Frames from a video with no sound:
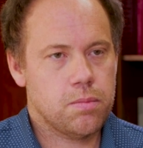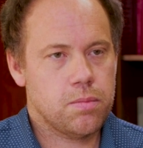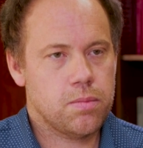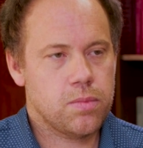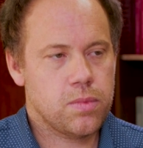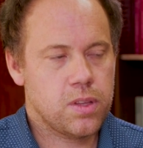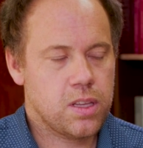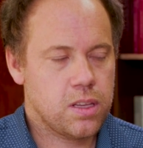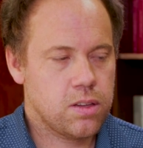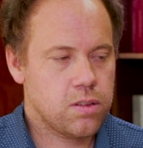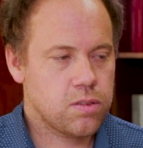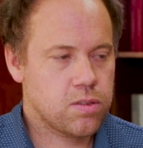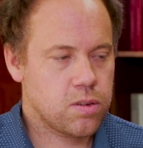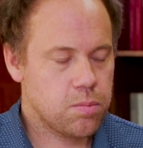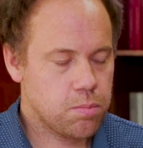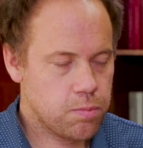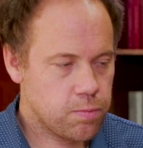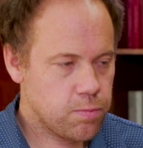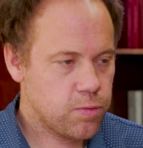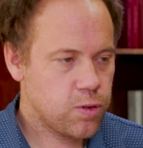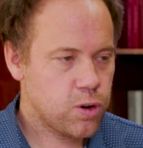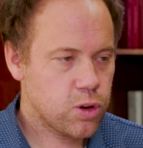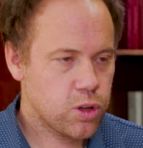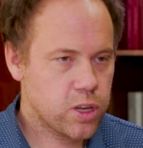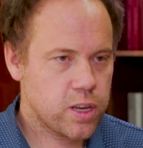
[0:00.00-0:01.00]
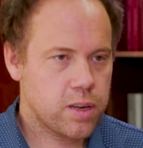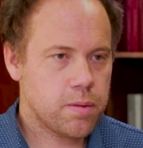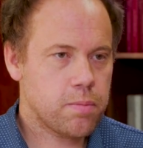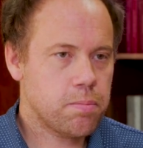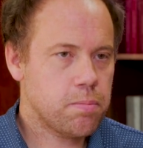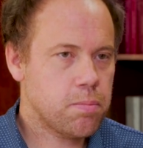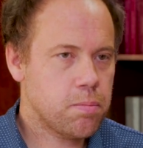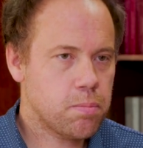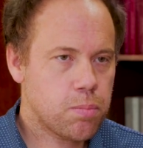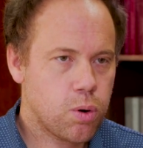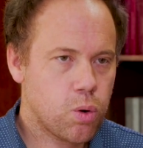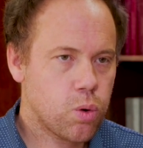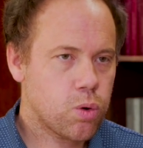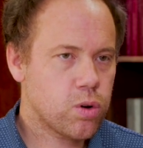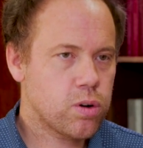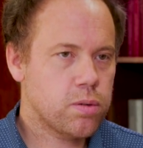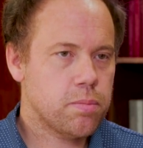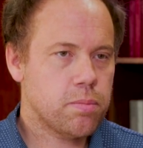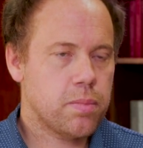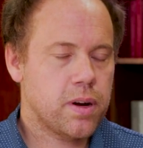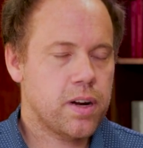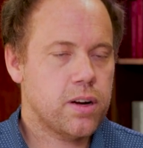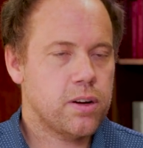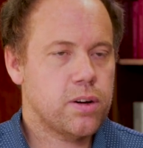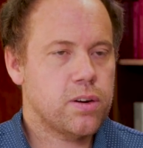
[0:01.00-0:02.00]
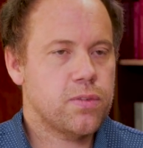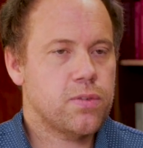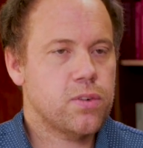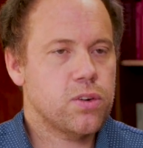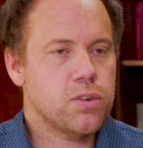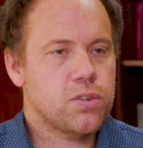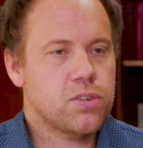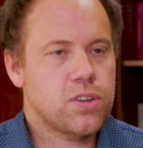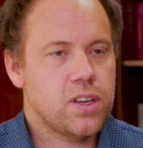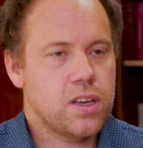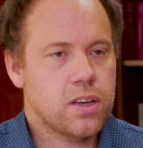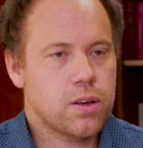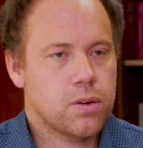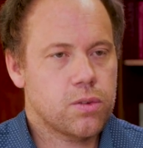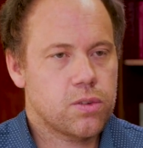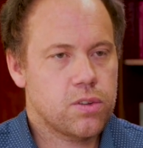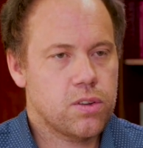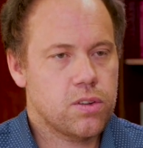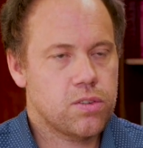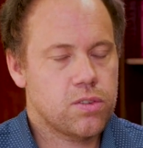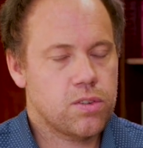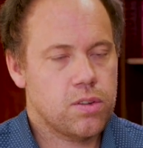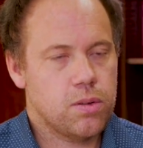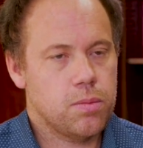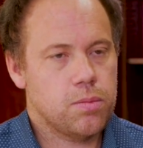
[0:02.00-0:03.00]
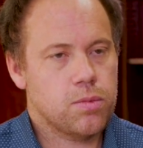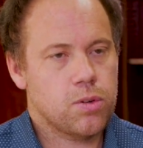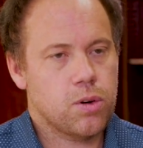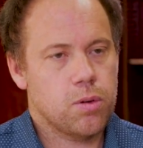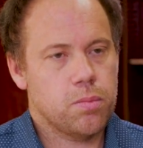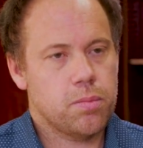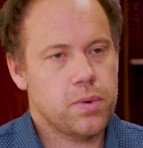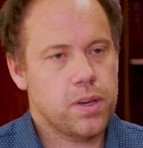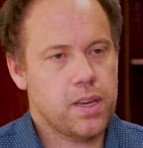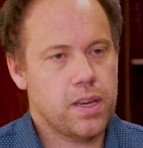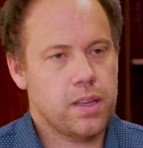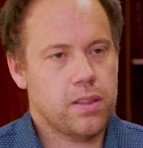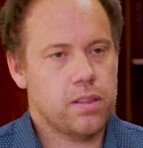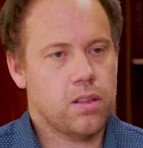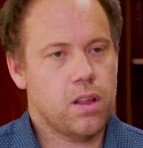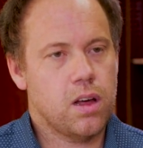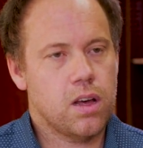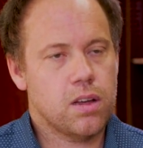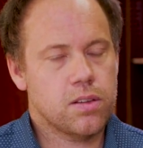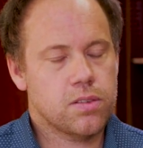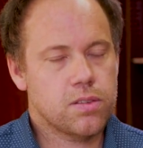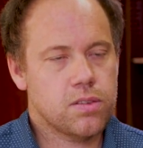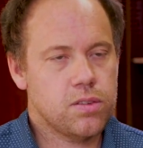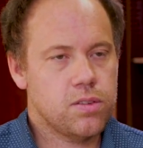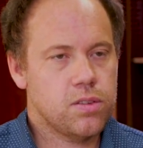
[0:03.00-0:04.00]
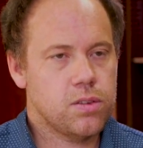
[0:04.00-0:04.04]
these really important biodiverse ecosystems are being lost